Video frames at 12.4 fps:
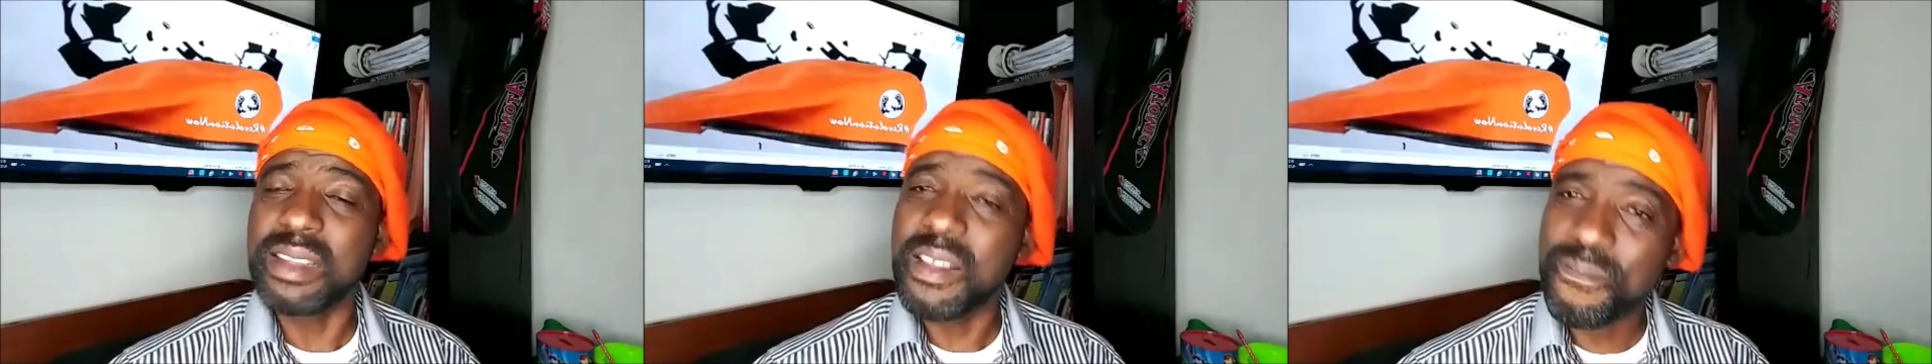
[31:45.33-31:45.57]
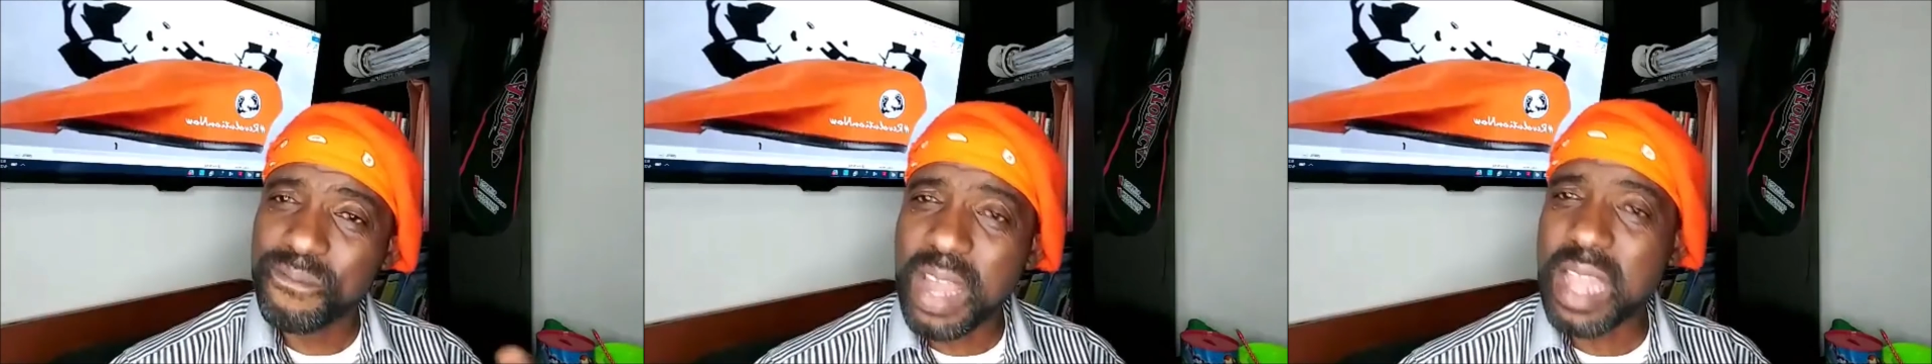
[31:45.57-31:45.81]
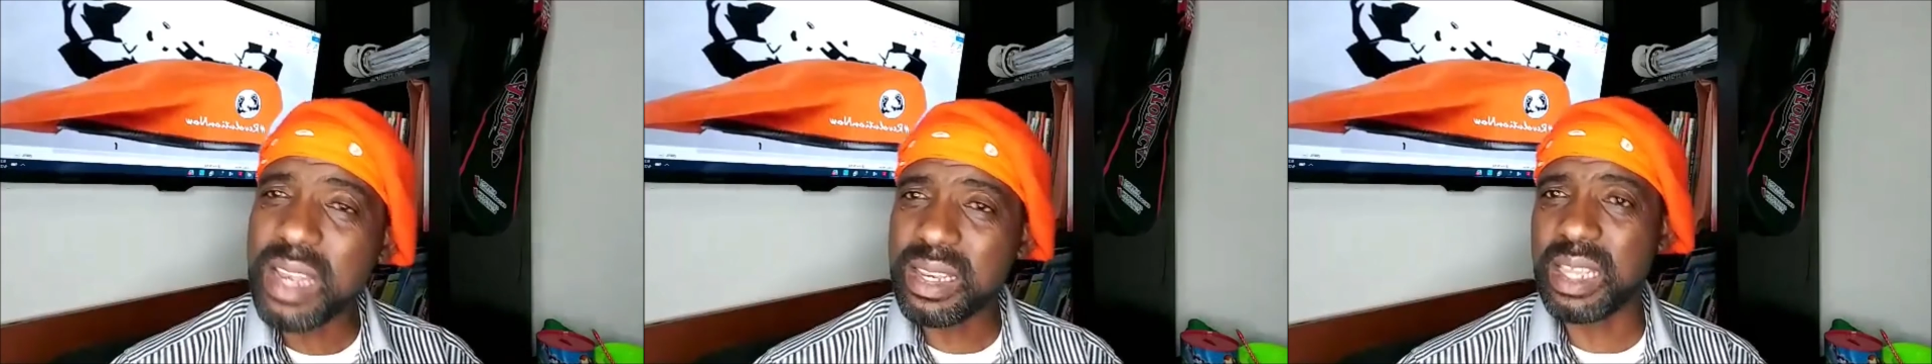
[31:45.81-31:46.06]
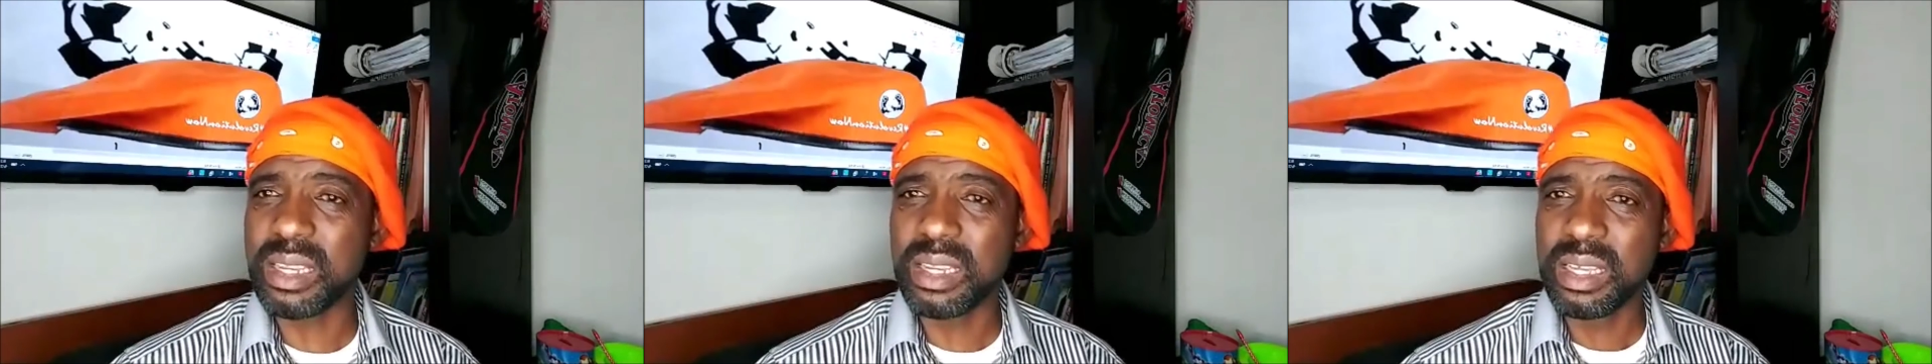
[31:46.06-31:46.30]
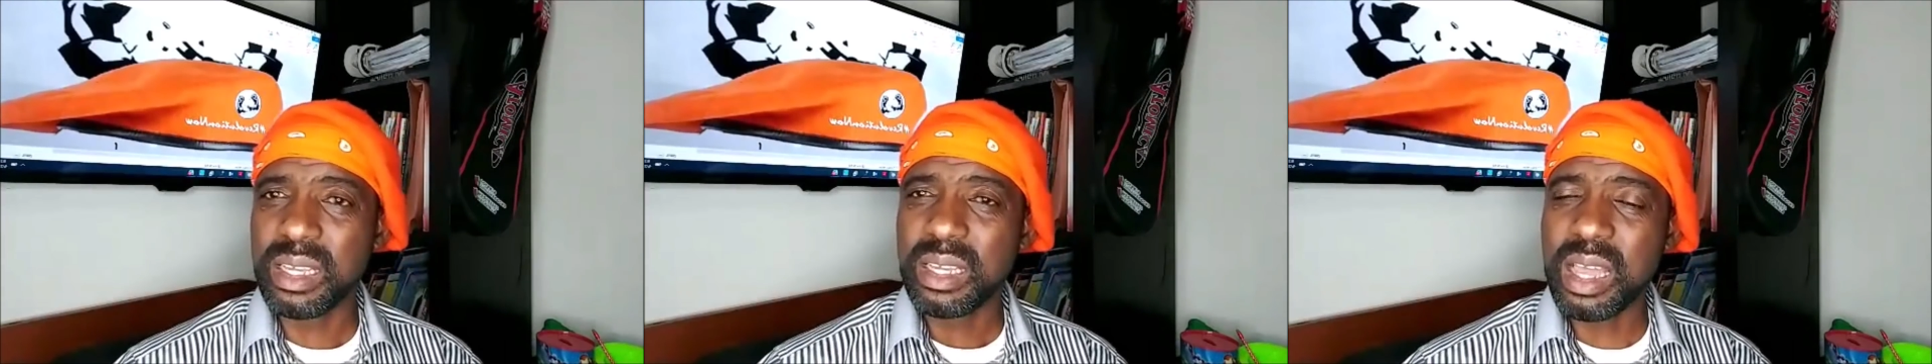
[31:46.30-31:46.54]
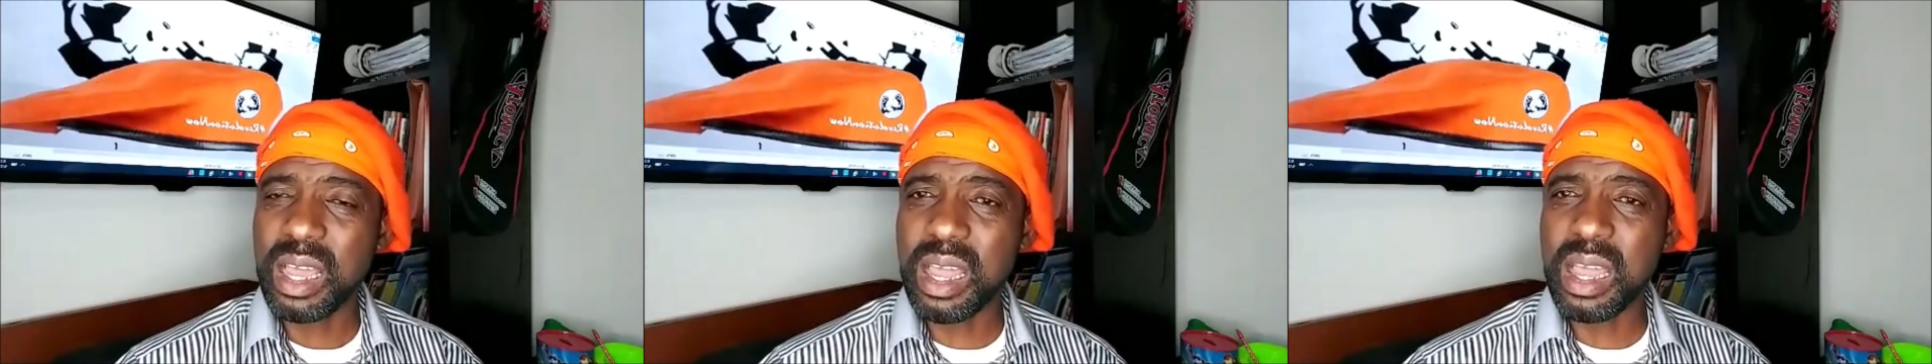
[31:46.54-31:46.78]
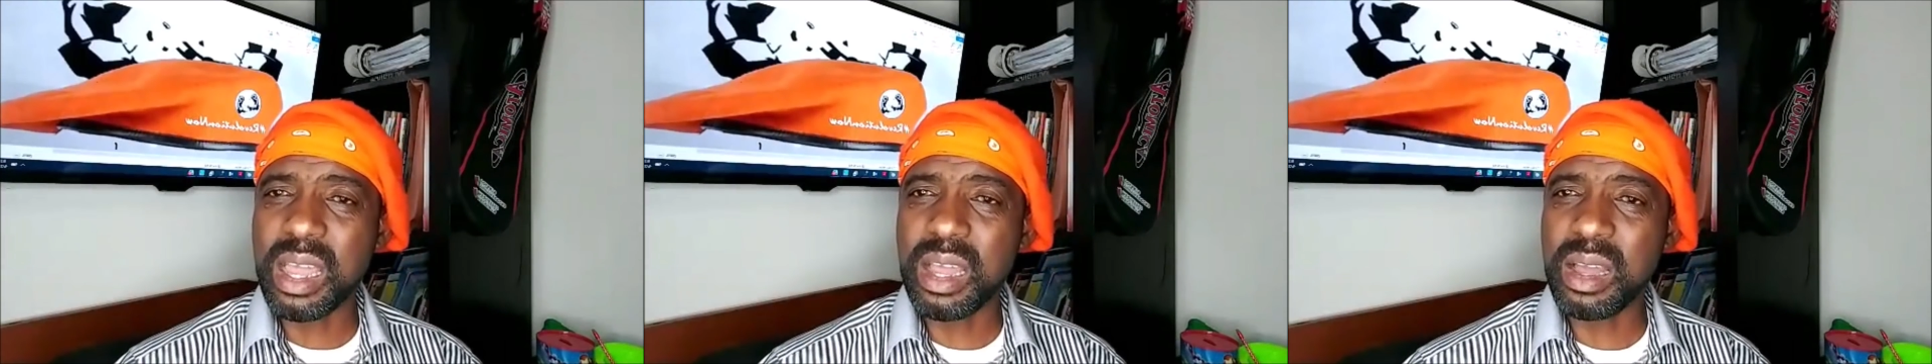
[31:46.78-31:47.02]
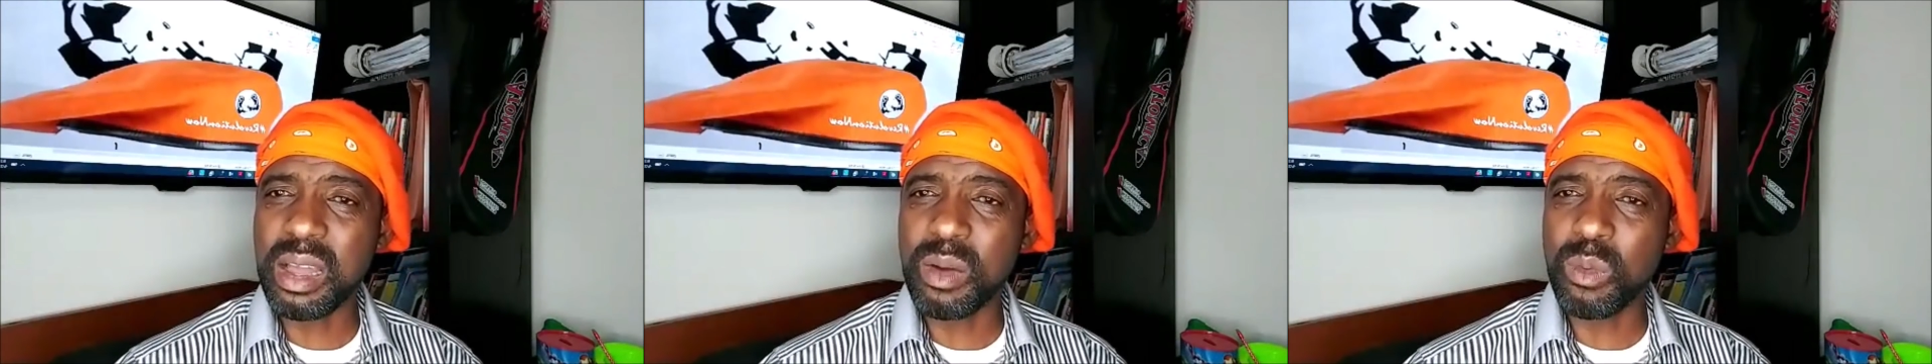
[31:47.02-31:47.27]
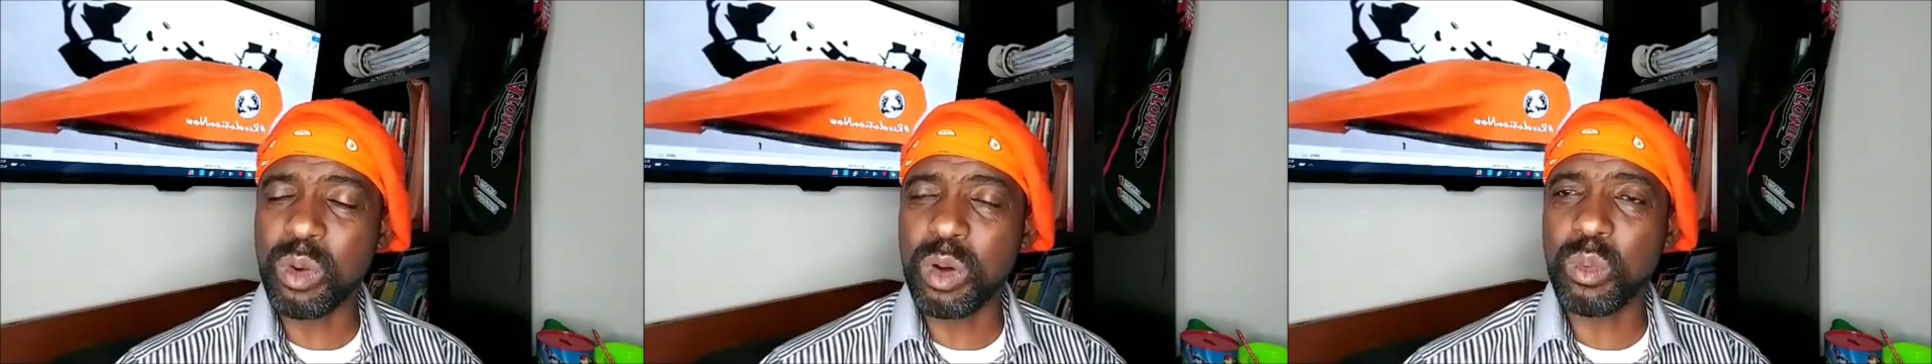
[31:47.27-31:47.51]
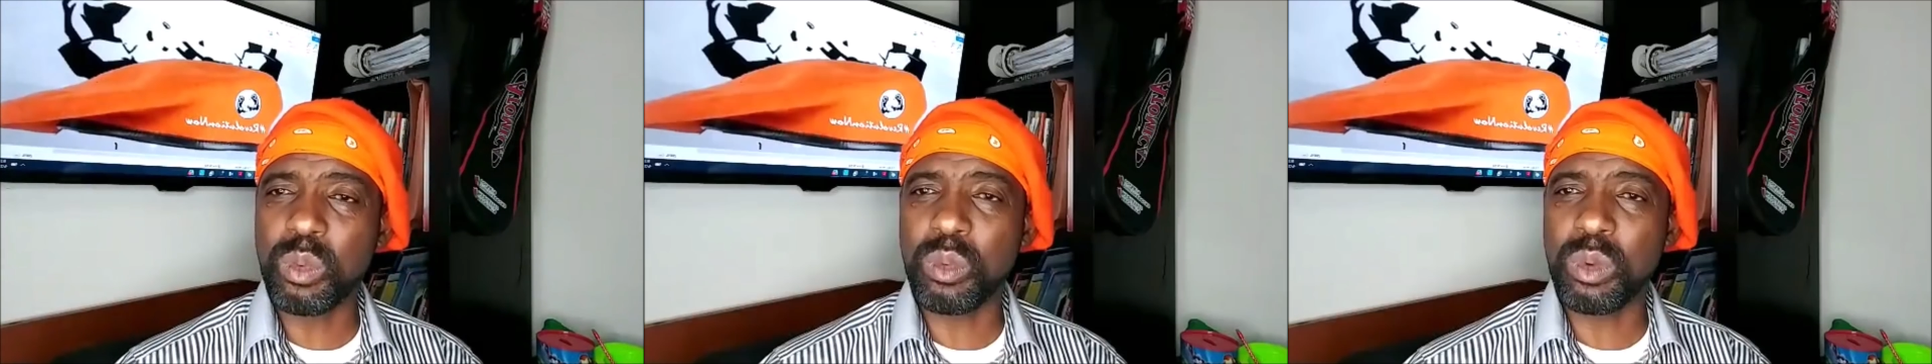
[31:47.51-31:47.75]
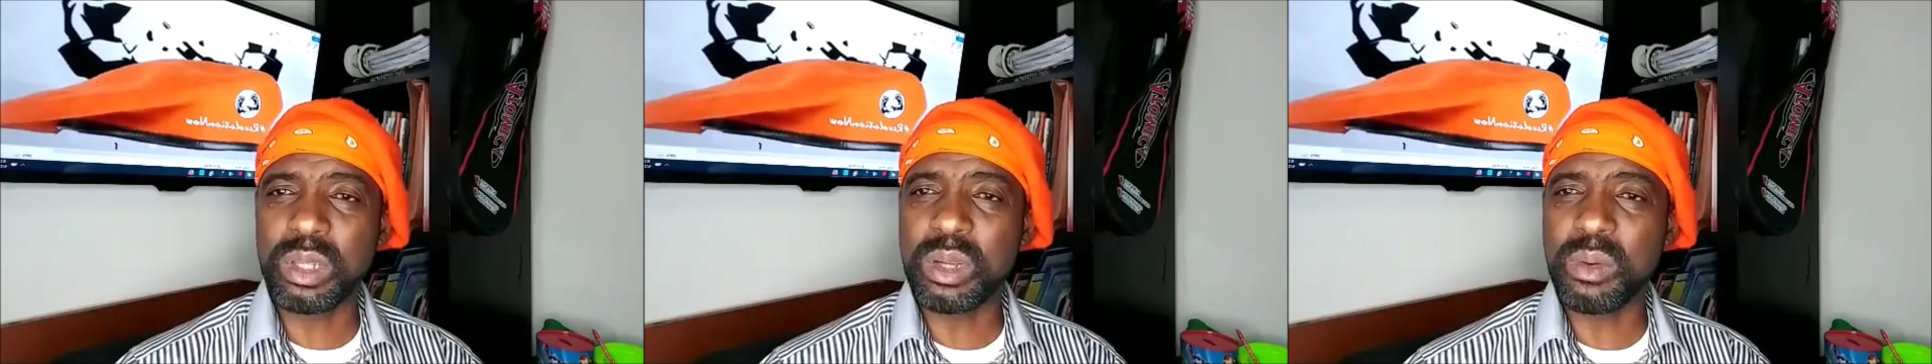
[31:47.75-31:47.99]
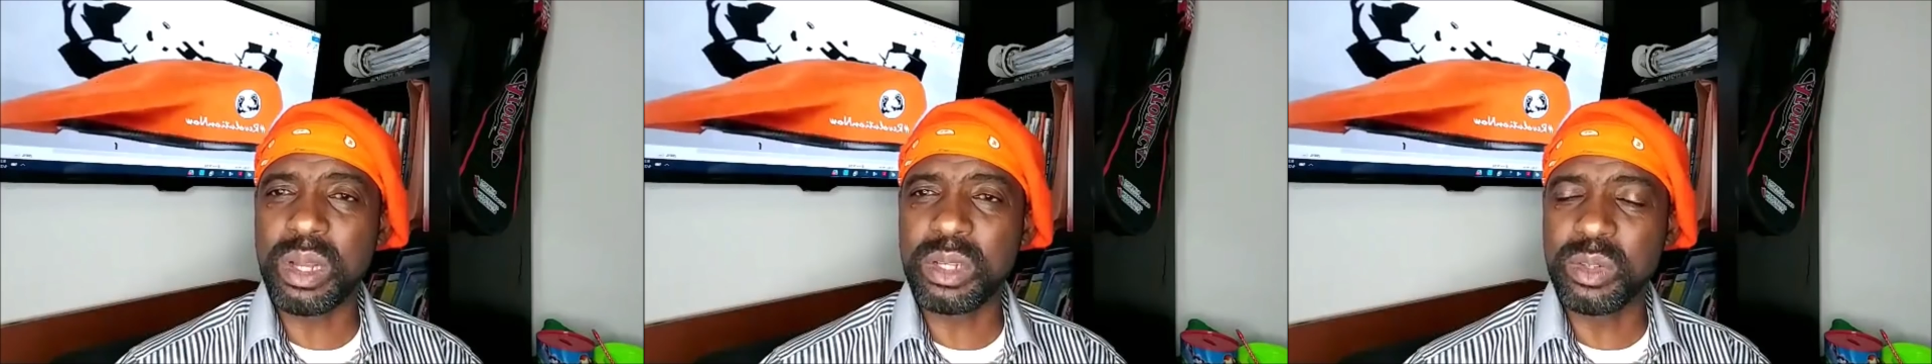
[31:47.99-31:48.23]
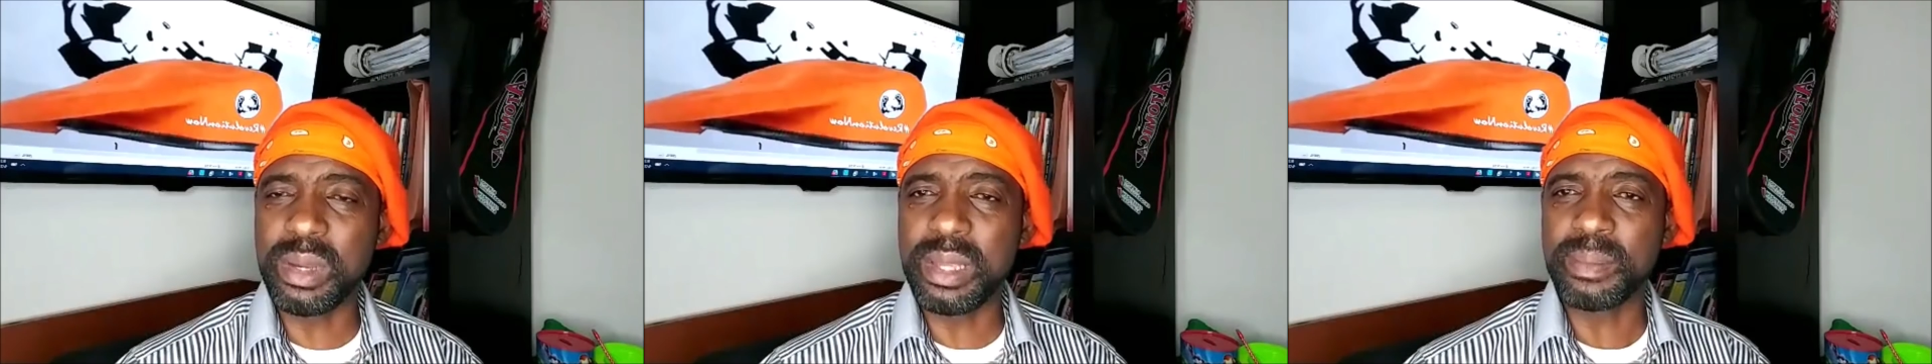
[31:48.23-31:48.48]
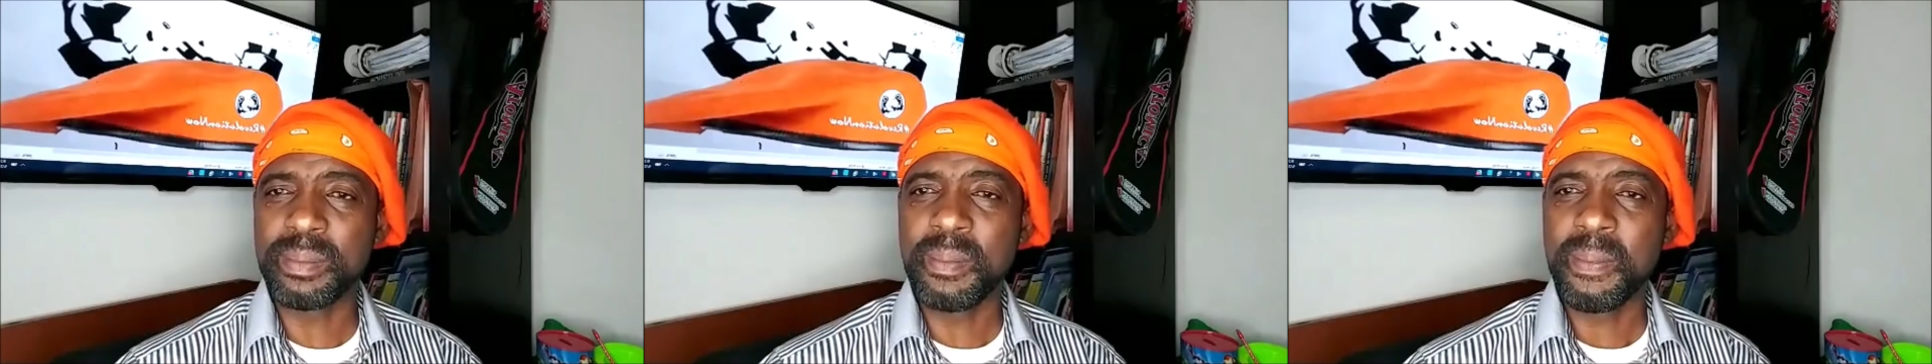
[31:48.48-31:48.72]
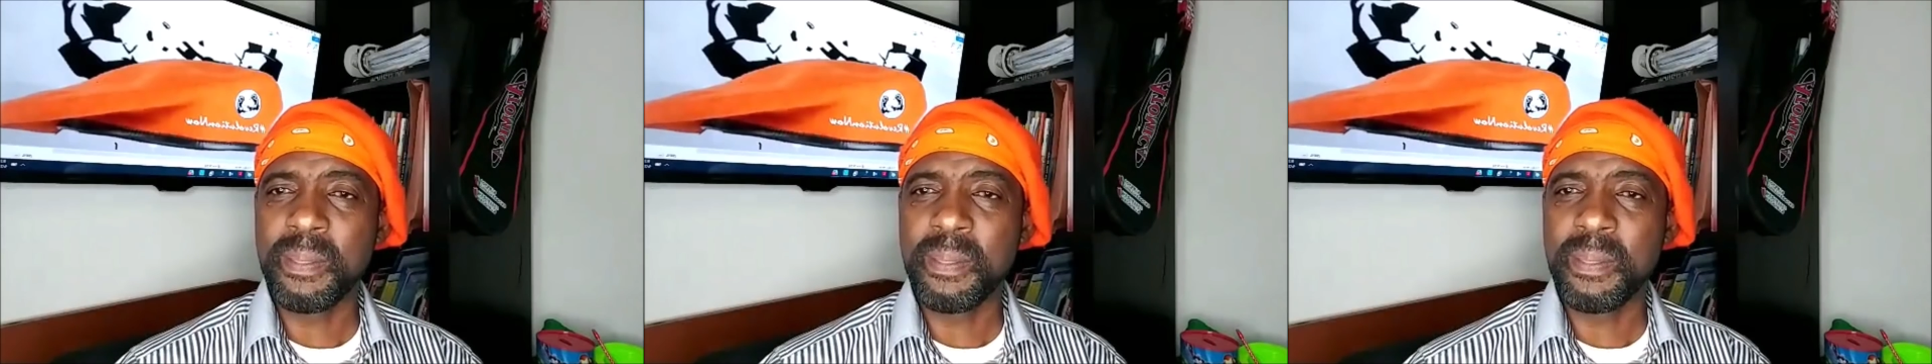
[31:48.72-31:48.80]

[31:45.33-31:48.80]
defending what they were doing.